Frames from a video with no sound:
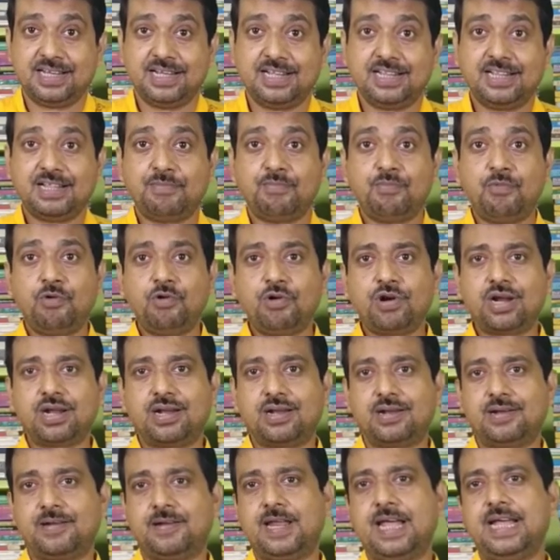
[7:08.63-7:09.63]
The
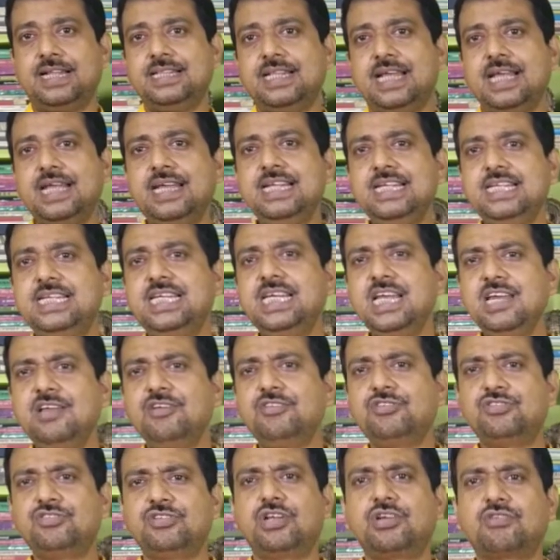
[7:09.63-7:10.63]
moral and the
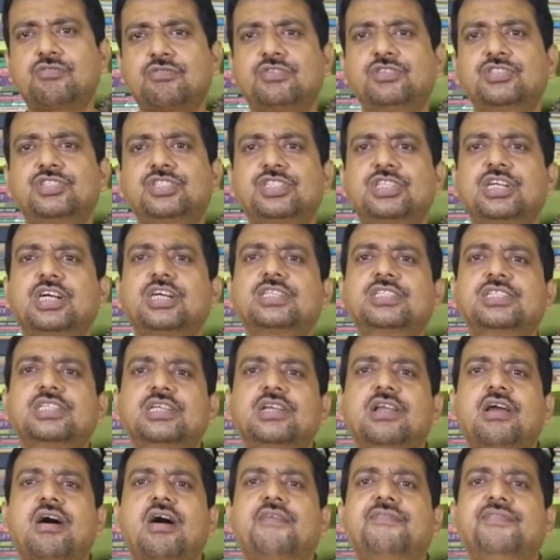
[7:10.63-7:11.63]
intellectual
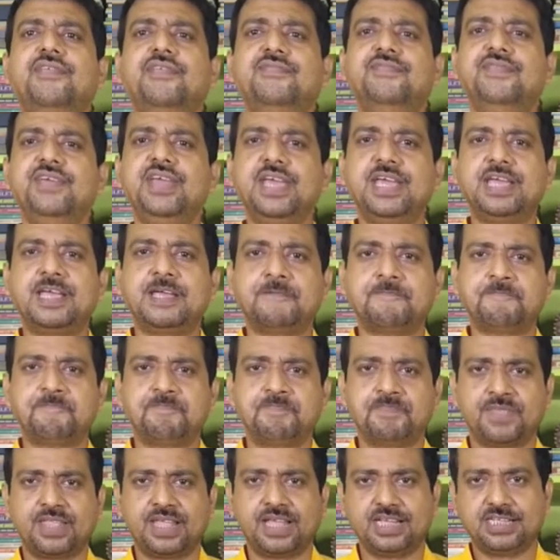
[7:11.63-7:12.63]
construction of a being
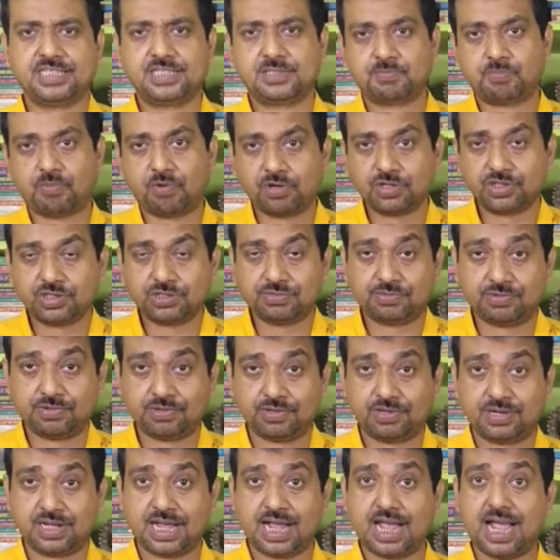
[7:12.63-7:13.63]
is
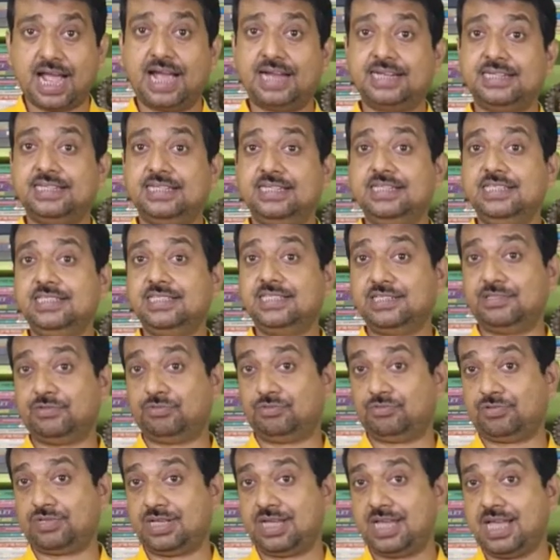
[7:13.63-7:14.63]
possible at his
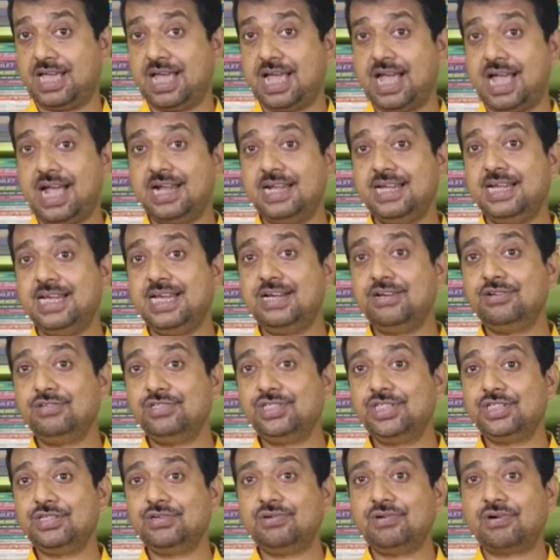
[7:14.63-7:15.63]
youth, and
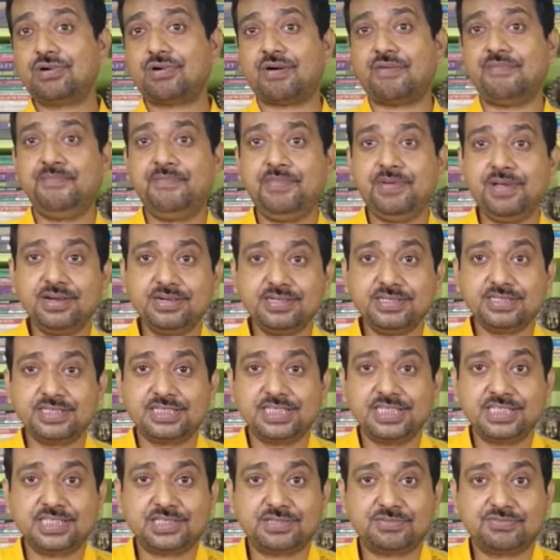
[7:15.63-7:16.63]
Derozio compares
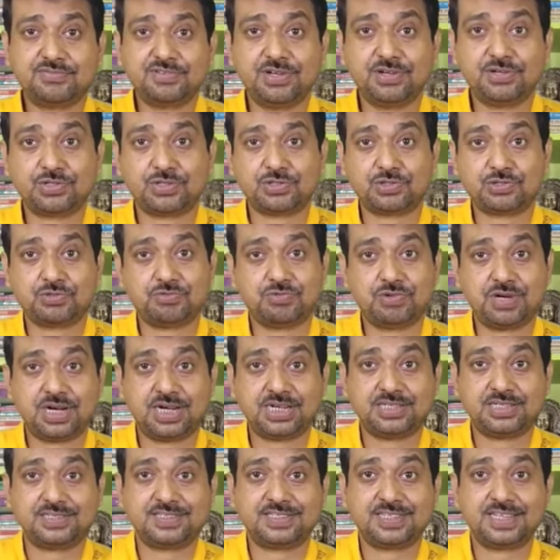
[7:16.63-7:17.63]
his fellow
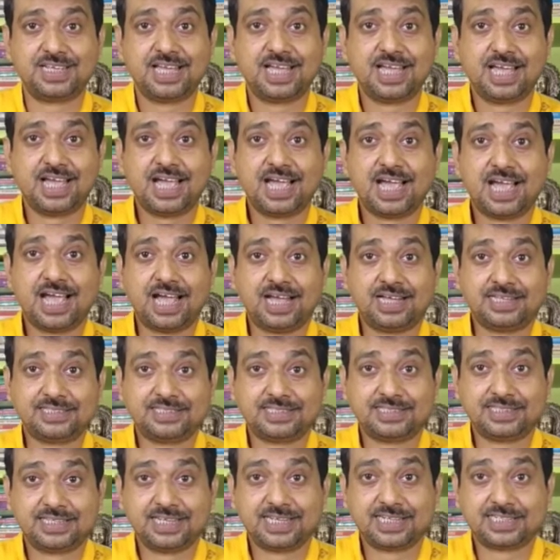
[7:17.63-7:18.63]
students
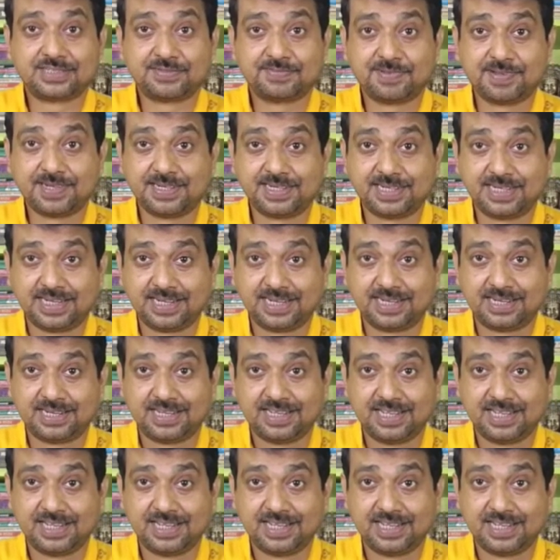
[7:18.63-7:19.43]
as expanding,